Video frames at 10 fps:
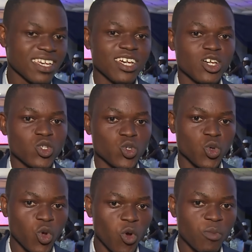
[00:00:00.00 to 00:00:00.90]

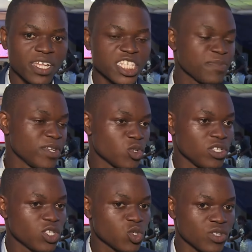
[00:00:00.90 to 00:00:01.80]
to come and speak to
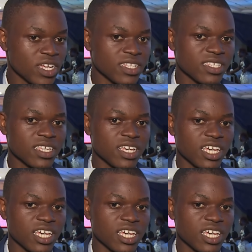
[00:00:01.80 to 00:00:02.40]
these students